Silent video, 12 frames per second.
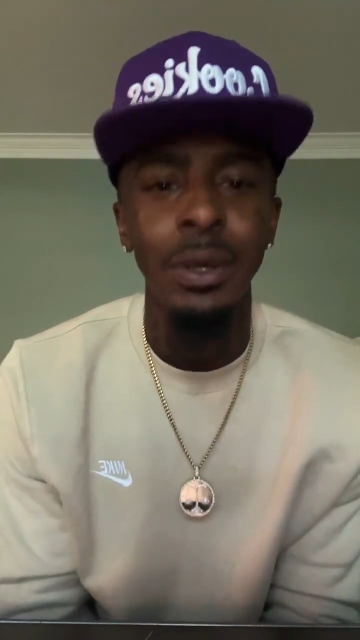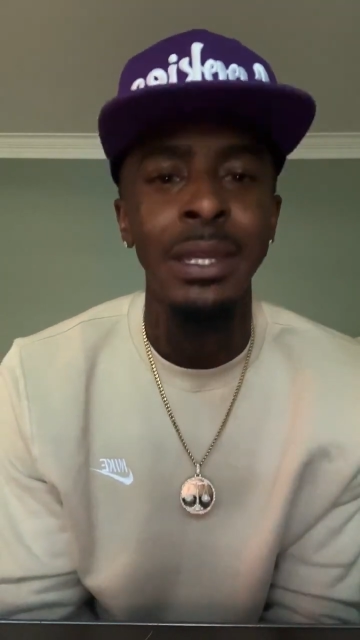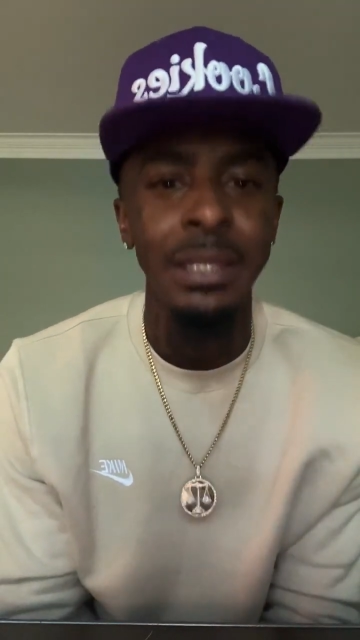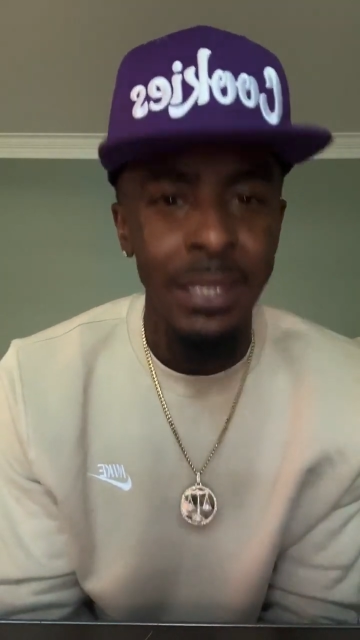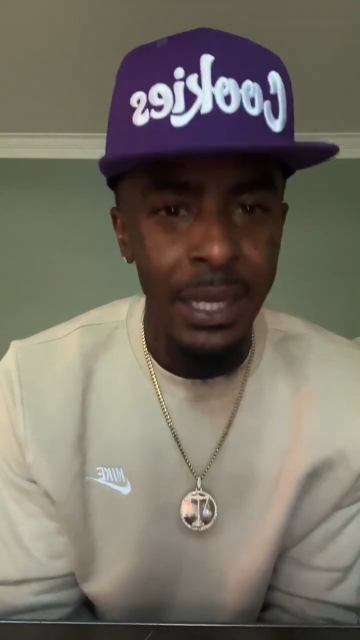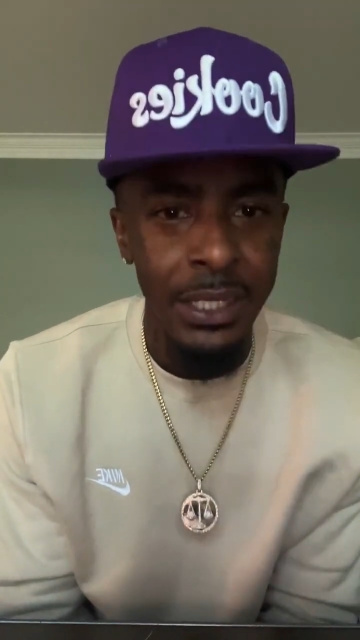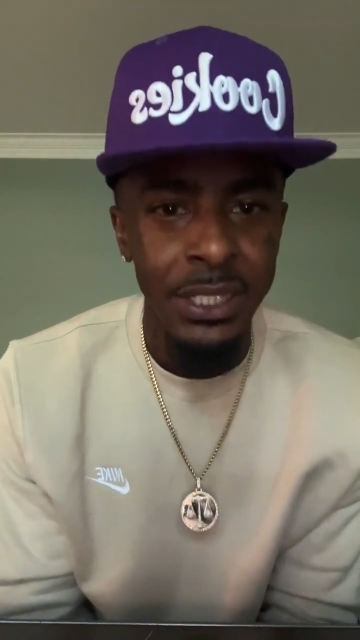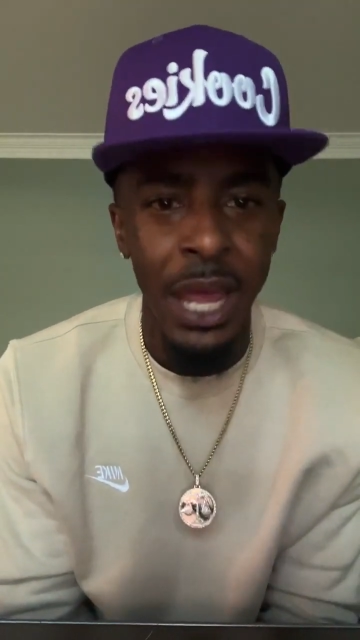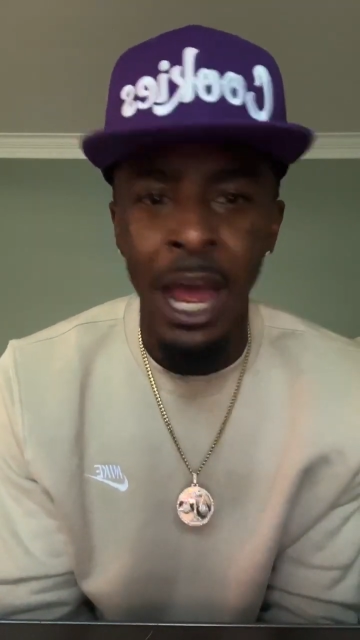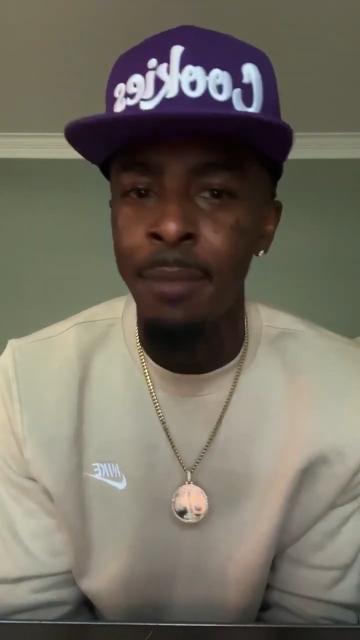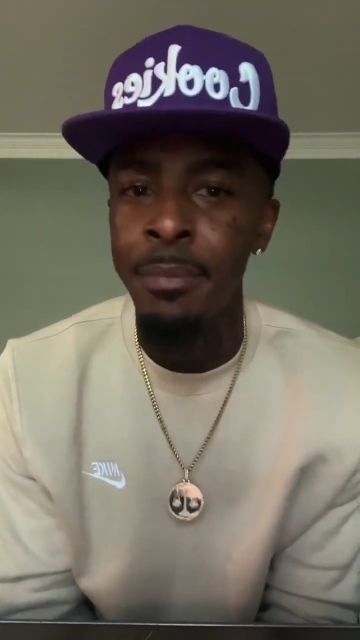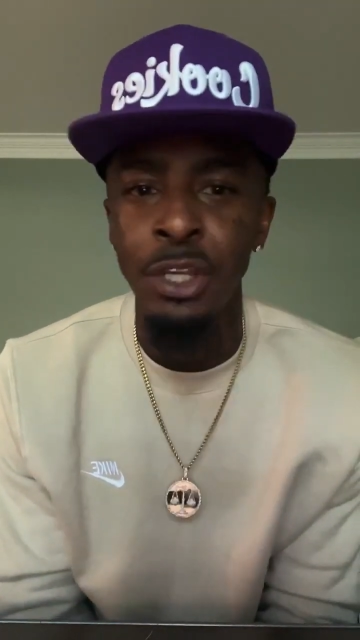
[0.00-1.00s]
And yes,
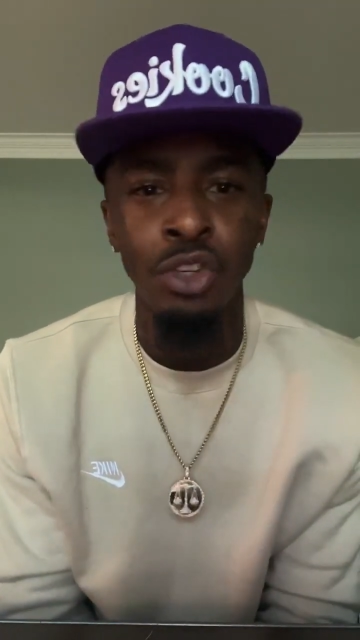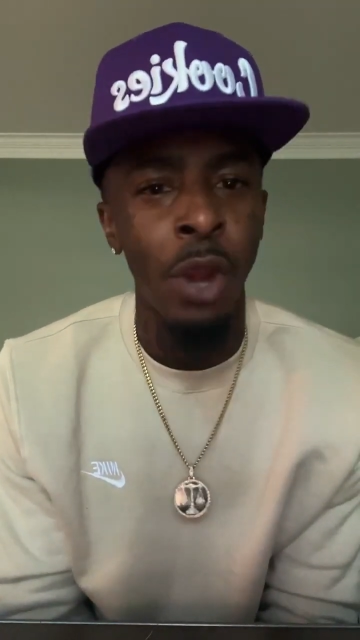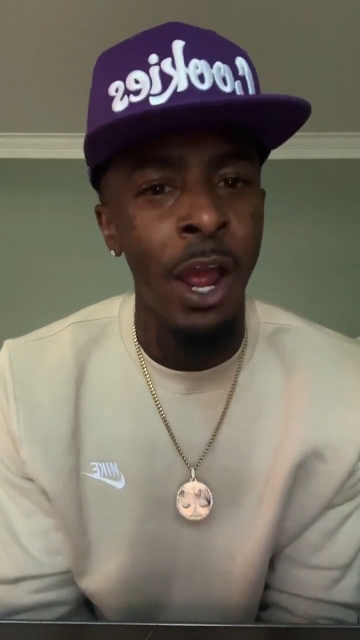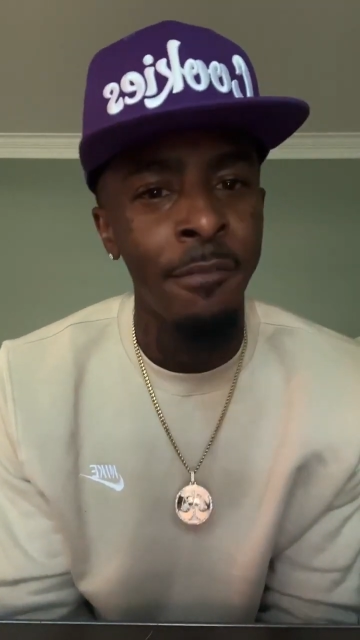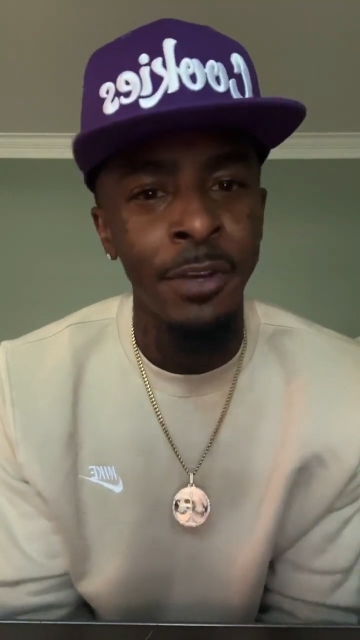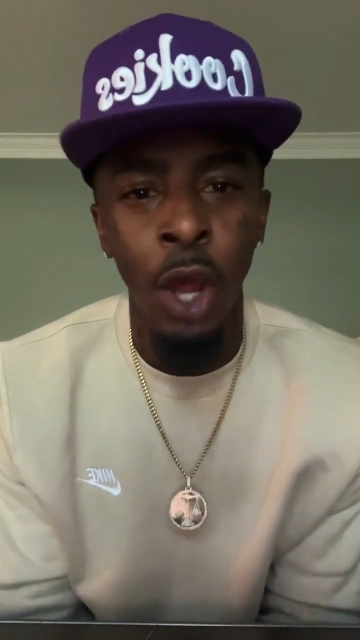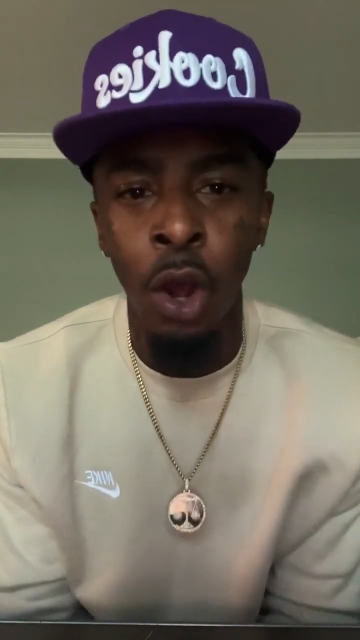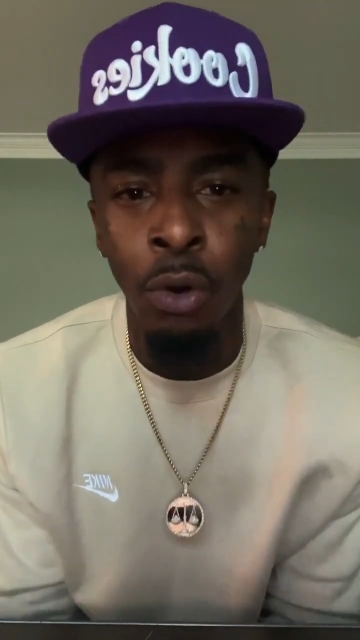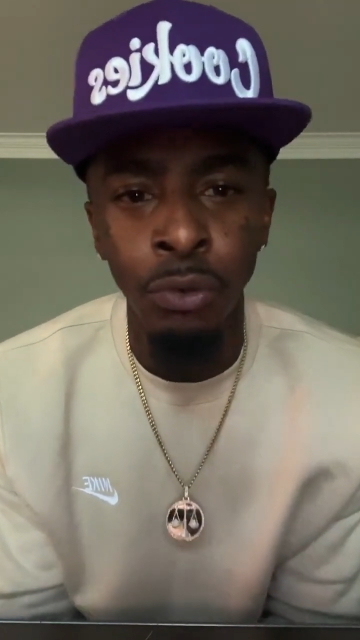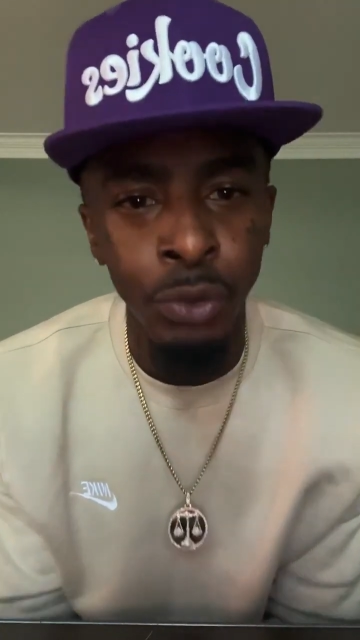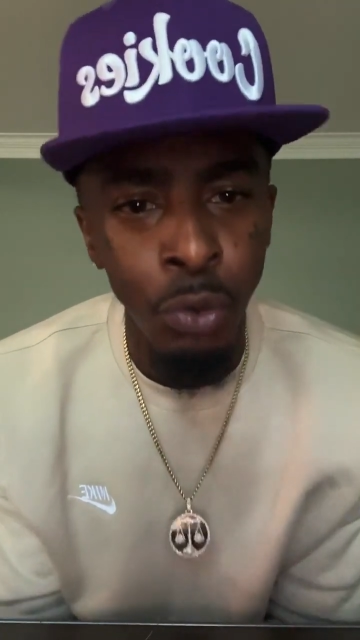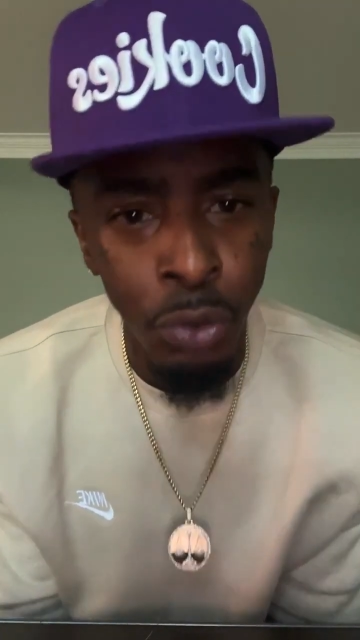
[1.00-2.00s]
I be driving
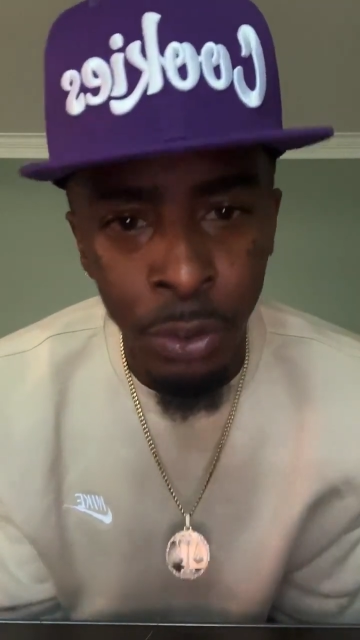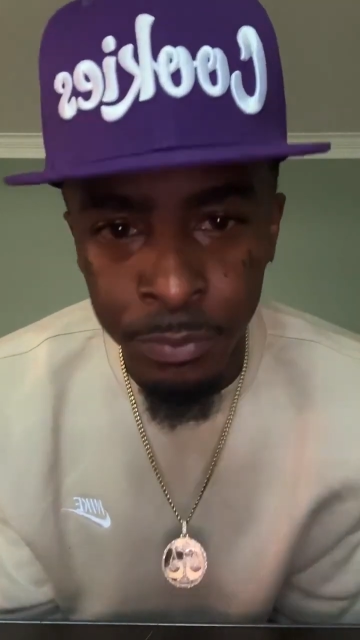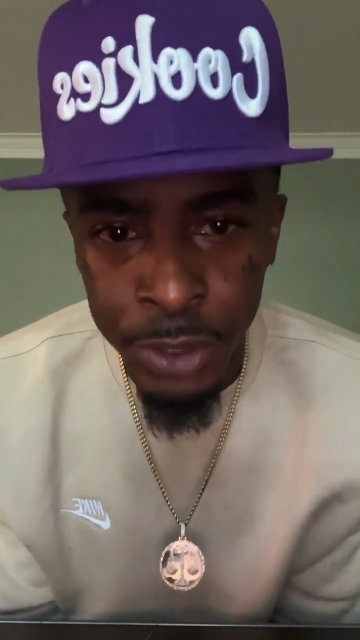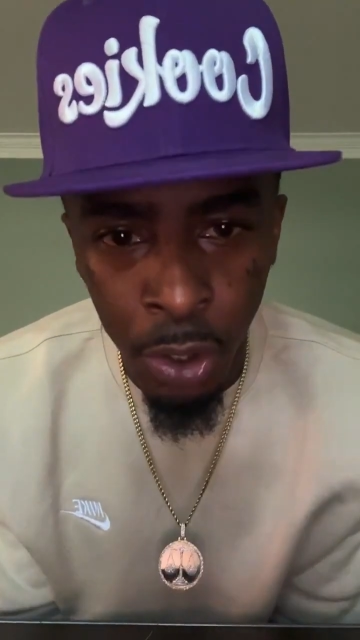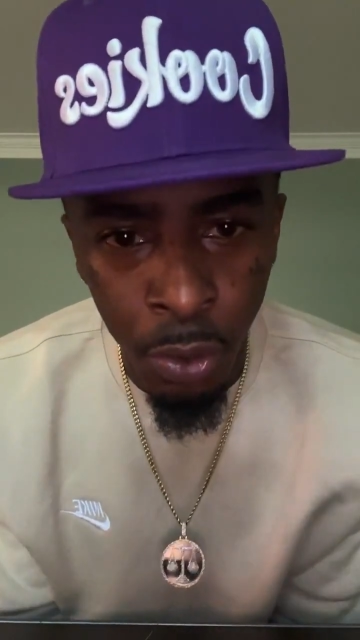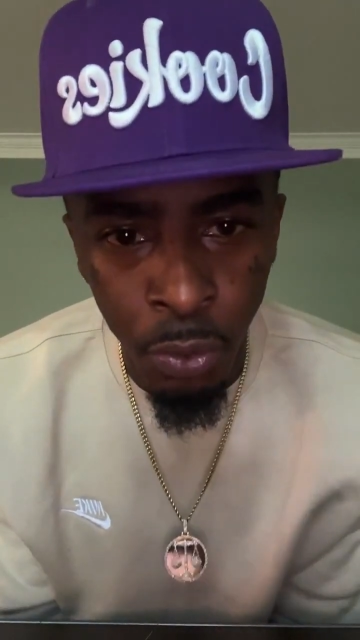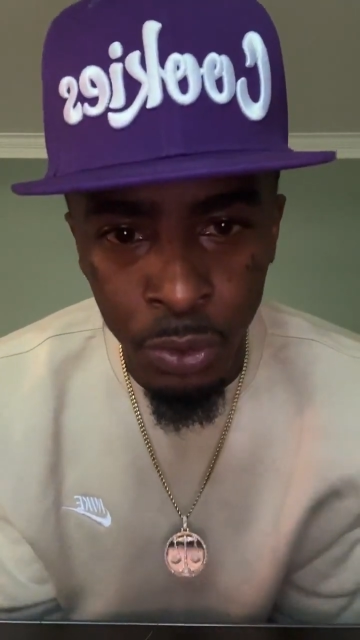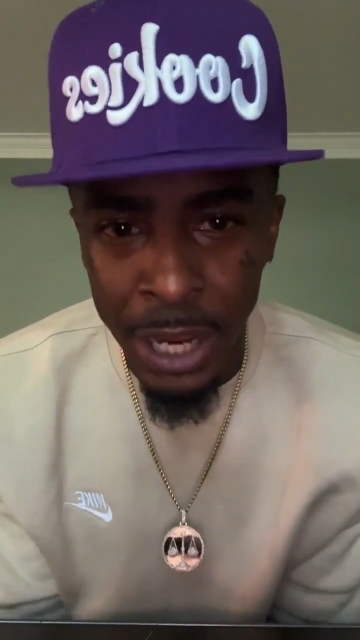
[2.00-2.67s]
all through them tolls.